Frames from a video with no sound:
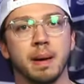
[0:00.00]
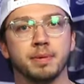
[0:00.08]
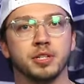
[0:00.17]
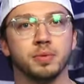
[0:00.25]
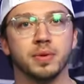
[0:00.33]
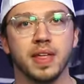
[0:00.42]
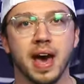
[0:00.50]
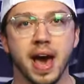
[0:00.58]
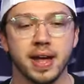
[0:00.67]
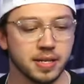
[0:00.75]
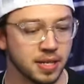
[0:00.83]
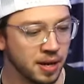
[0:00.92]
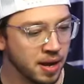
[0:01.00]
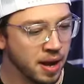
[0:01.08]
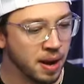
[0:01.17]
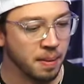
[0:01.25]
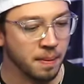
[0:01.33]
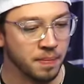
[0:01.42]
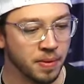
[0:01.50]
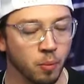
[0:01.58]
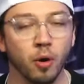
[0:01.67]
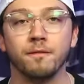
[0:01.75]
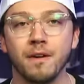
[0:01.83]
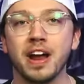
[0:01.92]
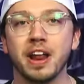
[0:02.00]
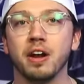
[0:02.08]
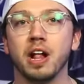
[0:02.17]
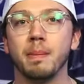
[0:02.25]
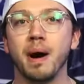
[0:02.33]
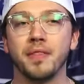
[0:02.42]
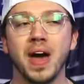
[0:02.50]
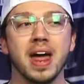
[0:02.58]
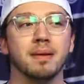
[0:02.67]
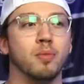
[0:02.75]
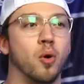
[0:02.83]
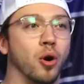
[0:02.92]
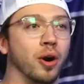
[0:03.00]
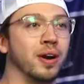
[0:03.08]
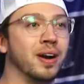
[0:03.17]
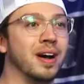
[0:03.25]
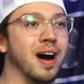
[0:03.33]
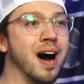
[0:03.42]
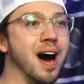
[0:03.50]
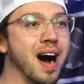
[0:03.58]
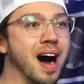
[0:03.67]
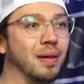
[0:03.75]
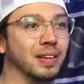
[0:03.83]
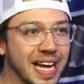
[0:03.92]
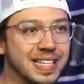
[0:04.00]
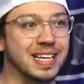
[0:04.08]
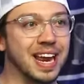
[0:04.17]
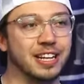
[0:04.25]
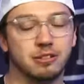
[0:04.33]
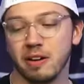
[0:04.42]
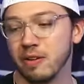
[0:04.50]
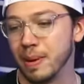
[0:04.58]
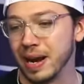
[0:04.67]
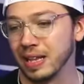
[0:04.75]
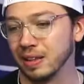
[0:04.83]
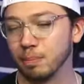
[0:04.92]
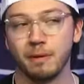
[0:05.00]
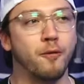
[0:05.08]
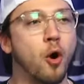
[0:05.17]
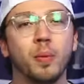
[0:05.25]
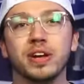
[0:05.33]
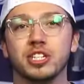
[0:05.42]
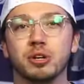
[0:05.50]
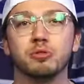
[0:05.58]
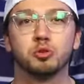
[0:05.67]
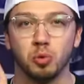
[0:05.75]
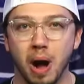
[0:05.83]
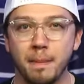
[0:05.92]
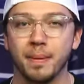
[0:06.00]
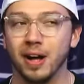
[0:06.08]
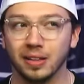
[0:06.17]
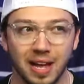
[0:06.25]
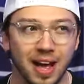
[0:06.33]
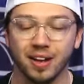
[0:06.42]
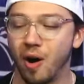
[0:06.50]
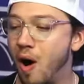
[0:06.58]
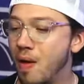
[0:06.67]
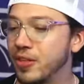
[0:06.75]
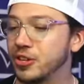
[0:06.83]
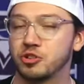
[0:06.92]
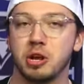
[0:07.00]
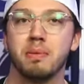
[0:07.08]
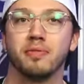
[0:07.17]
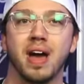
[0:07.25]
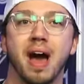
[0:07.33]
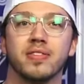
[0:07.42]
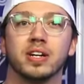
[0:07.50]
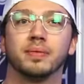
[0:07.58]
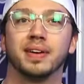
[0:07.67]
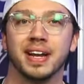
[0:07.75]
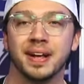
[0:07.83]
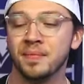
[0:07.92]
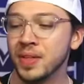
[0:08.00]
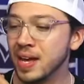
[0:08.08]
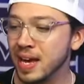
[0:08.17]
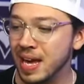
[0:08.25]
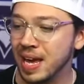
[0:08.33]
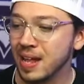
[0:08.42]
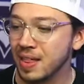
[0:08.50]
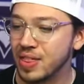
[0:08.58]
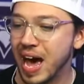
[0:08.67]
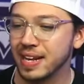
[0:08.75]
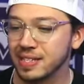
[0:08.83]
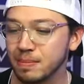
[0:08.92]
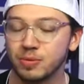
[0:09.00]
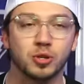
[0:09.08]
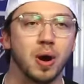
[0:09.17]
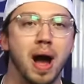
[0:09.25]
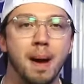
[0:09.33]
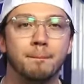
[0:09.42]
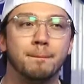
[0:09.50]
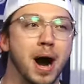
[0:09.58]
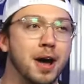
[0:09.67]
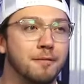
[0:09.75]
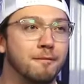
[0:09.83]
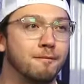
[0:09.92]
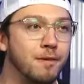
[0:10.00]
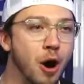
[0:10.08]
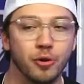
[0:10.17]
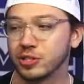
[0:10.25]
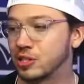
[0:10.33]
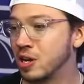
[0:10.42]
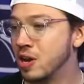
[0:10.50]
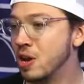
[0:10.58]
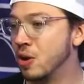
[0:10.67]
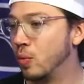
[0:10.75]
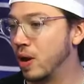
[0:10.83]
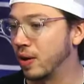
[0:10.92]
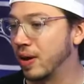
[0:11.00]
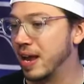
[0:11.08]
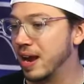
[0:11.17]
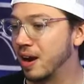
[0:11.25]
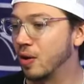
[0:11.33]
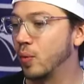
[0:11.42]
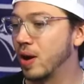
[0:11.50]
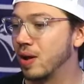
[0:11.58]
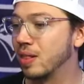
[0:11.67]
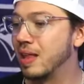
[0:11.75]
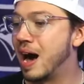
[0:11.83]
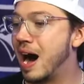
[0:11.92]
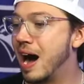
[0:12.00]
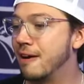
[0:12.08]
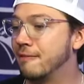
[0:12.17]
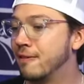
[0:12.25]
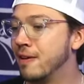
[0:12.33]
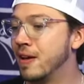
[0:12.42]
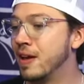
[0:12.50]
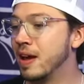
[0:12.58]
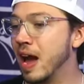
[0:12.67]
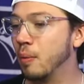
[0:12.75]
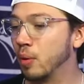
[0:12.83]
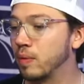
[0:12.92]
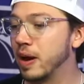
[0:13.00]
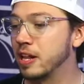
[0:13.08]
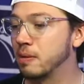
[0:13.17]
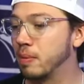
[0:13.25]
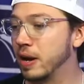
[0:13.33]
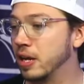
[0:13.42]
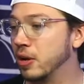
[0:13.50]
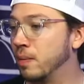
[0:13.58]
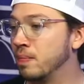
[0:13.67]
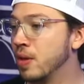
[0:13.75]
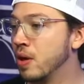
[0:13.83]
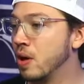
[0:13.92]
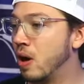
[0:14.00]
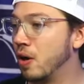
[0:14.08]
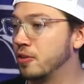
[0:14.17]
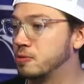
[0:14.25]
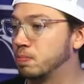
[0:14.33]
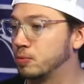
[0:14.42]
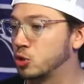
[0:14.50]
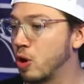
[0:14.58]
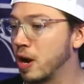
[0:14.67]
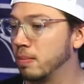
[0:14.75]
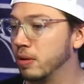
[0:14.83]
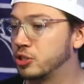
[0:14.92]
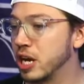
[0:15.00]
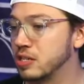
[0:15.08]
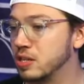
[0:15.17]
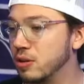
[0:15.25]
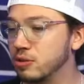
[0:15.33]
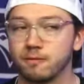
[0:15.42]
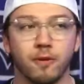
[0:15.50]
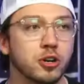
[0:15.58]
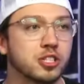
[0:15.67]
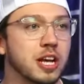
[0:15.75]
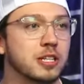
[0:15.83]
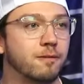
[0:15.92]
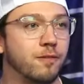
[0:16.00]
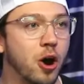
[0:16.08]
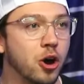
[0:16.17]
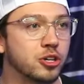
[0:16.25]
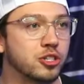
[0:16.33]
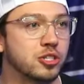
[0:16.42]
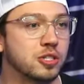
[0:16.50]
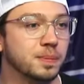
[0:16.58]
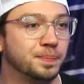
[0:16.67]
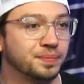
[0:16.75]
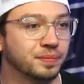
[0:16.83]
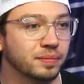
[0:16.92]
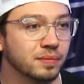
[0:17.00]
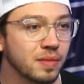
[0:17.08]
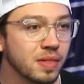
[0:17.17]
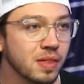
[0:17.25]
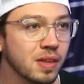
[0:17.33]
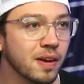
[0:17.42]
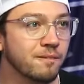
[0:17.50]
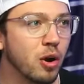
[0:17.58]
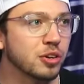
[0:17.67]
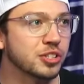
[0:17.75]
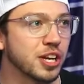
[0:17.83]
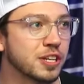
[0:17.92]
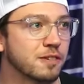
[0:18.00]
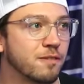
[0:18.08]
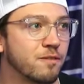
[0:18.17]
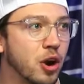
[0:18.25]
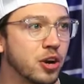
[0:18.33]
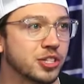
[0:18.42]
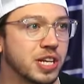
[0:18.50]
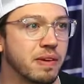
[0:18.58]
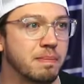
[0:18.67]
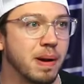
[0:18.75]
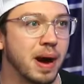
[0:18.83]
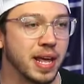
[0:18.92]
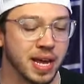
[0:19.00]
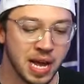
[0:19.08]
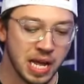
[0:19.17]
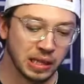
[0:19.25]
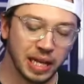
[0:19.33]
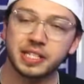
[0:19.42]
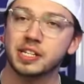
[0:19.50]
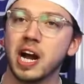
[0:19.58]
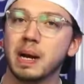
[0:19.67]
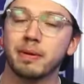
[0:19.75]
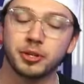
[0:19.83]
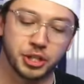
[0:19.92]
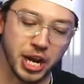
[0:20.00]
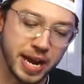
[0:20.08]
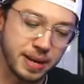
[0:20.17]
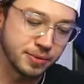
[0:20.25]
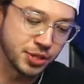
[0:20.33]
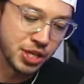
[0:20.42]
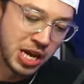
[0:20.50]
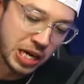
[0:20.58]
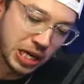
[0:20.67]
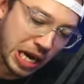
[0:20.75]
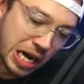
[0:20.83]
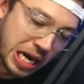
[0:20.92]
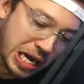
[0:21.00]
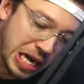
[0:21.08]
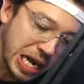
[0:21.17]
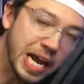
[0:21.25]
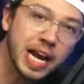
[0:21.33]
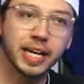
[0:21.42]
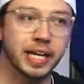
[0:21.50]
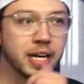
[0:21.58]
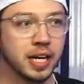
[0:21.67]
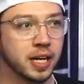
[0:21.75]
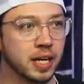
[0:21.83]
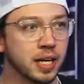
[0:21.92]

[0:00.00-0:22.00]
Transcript: Can't be doing that. We'll find out all about that and more. Let's get into it, everybody. Before we do, drop a like on the stream if you haven't already. Hit that subscribe button, folks. We are here, we are live, and we're ready to bring you all this Toronto Blue Jays news. First things first. First things first, everybody. Let's talk about James Click.